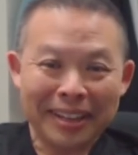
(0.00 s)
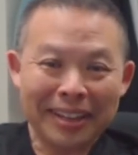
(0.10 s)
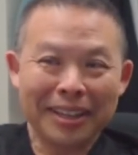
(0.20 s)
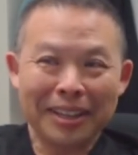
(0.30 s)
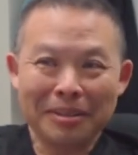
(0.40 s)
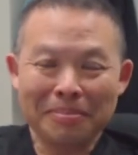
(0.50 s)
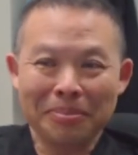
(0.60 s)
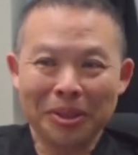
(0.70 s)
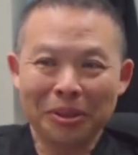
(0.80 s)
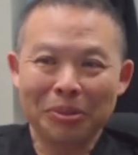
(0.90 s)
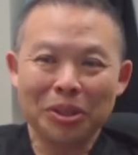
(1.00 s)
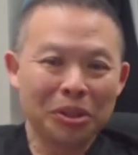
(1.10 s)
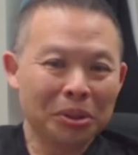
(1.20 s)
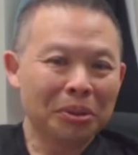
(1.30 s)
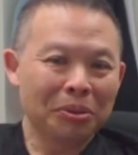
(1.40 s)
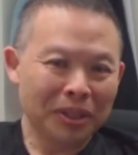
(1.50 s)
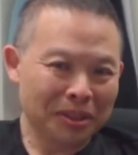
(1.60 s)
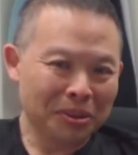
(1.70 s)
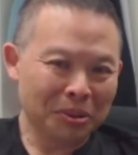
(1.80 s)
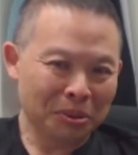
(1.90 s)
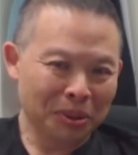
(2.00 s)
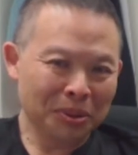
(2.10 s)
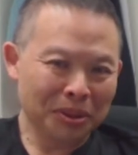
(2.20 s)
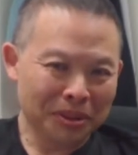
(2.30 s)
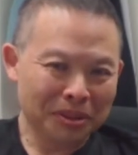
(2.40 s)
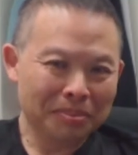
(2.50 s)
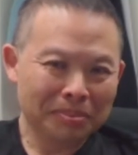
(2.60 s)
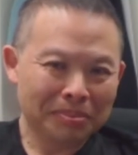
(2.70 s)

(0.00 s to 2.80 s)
um, there have been zero fentanyl overdoses.